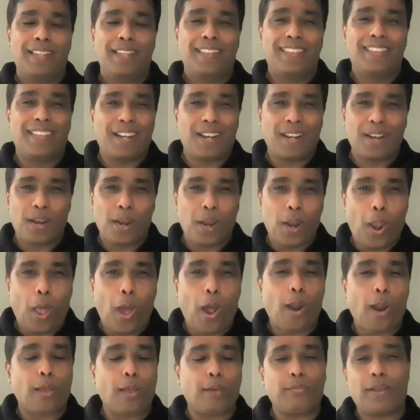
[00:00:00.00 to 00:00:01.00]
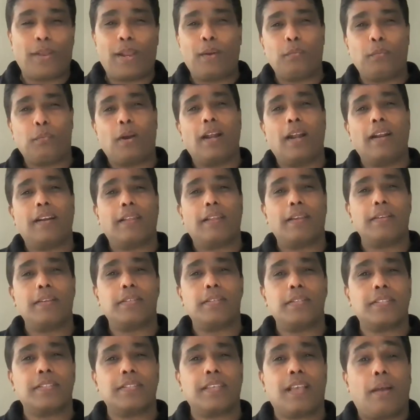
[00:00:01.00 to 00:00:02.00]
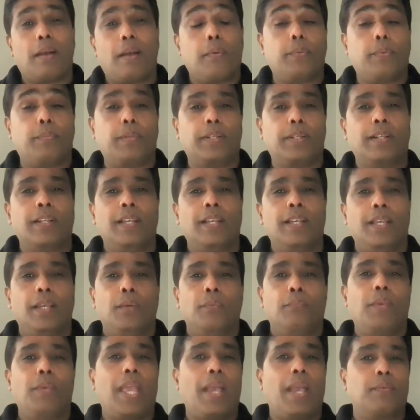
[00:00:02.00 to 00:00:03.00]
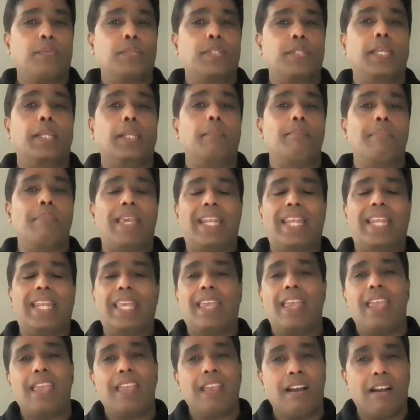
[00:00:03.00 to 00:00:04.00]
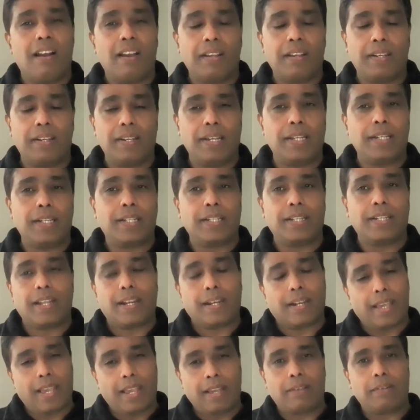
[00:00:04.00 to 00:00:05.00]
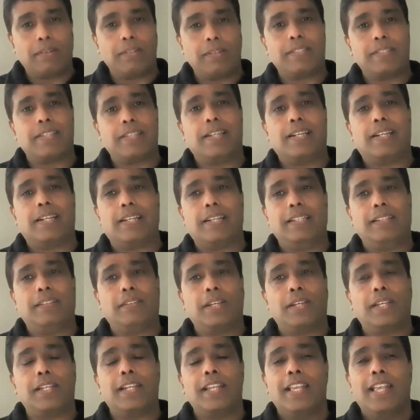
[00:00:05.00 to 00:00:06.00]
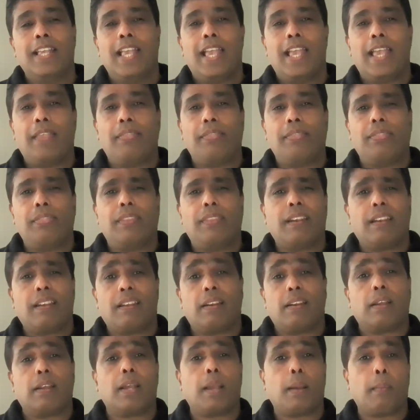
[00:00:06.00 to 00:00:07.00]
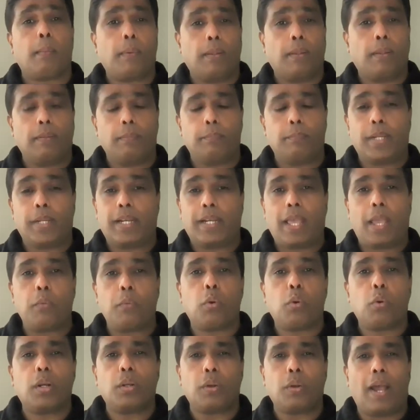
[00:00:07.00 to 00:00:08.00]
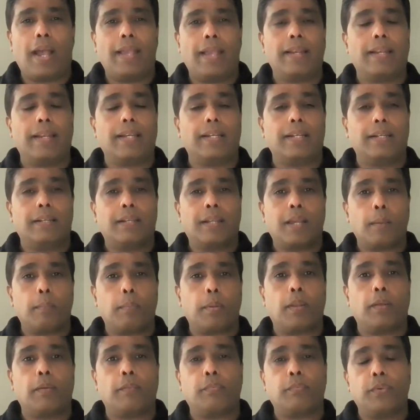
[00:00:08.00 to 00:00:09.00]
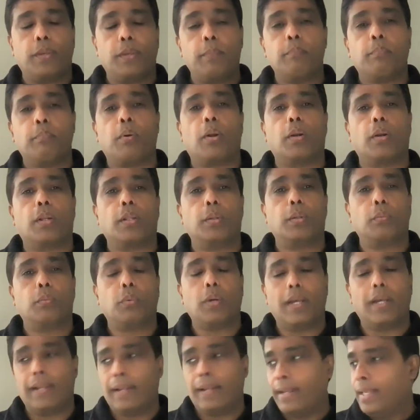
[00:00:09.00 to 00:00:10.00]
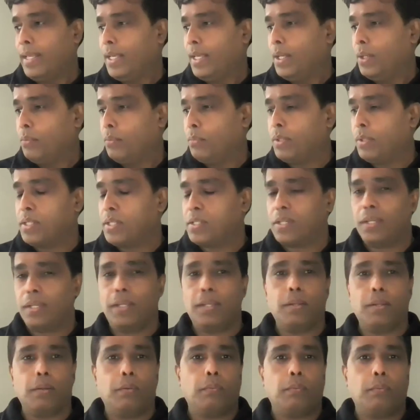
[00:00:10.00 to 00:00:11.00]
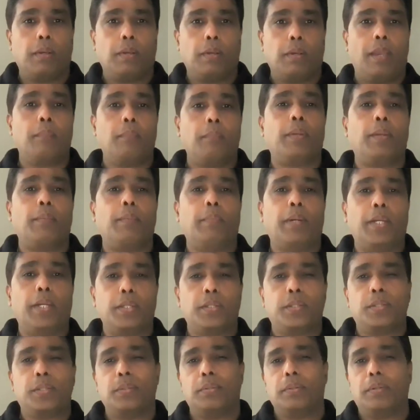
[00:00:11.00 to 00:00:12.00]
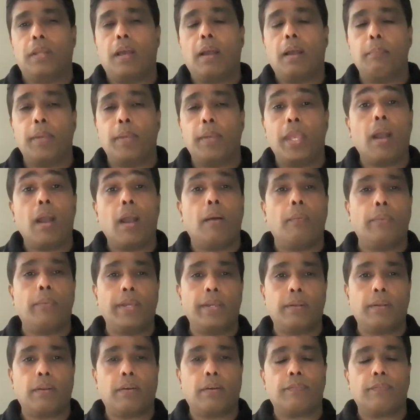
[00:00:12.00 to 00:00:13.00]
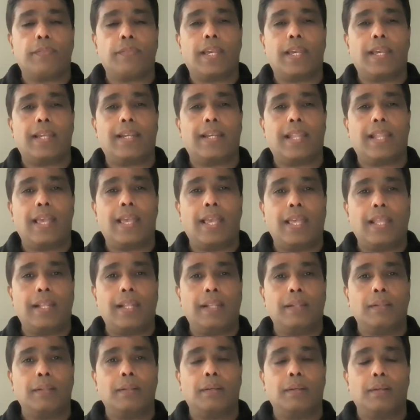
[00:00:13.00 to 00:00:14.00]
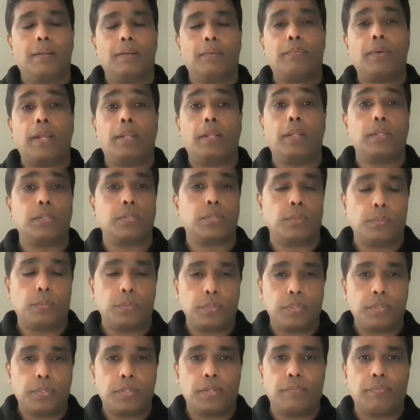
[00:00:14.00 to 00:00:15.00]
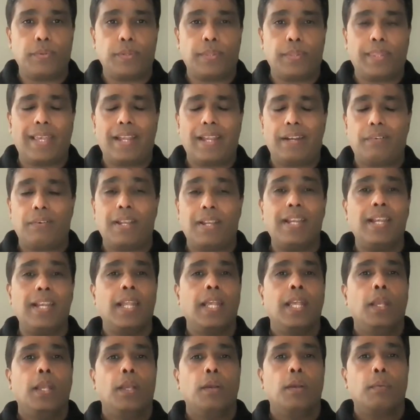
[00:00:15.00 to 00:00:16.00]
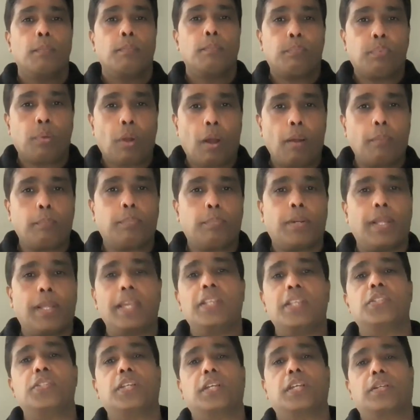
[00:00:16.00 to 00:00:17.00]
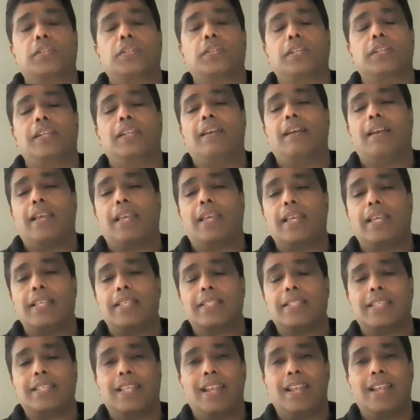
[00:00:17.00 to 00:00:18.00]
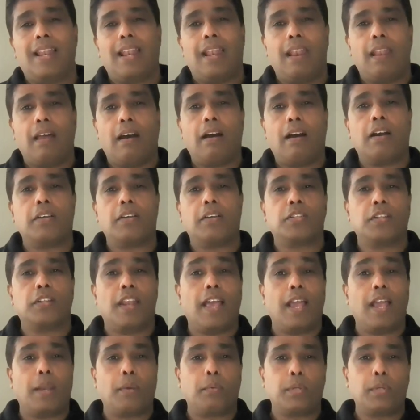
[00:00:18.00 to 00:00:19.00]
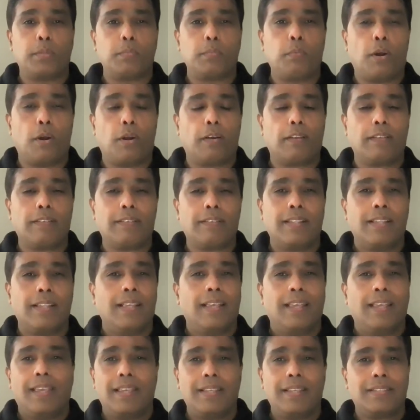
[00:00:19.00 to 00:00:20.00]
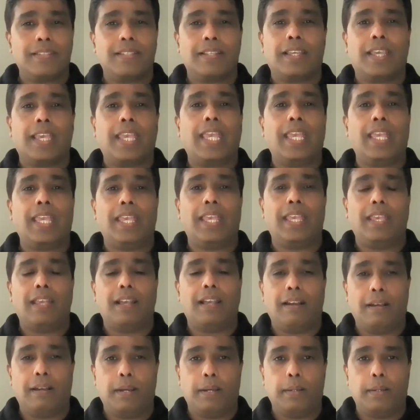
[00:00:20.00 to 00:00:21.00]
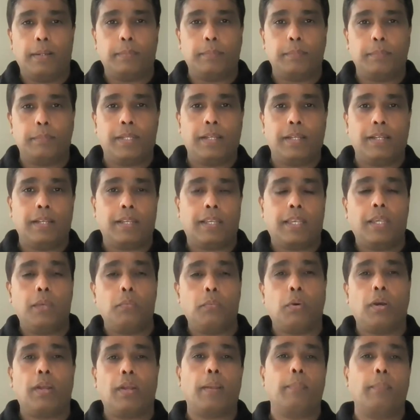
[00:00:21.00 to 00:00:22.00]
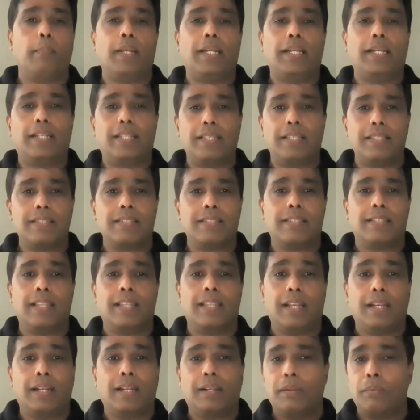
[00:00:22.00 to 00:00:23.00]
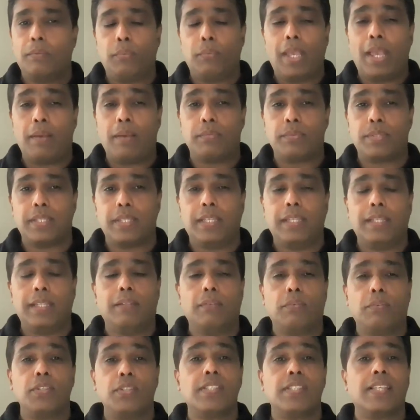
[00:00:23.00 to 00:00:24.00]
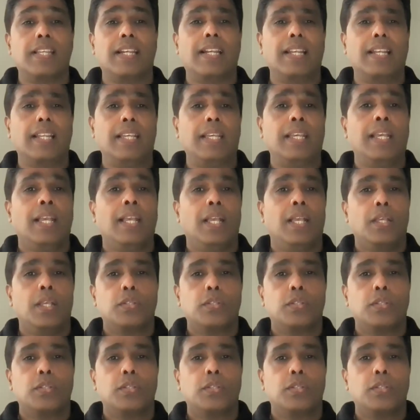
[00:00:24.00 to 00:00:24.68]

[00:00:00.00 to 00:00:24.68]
There are a lot of advantages. However, we have seen many AI related attacks recently, right? And there are a couple, but I want to highlight a couple of important ones, which, everybody should be aware of that and find the solution for that, right? Prompt injection against large language model is a key vulnerabilities that we have seen recently.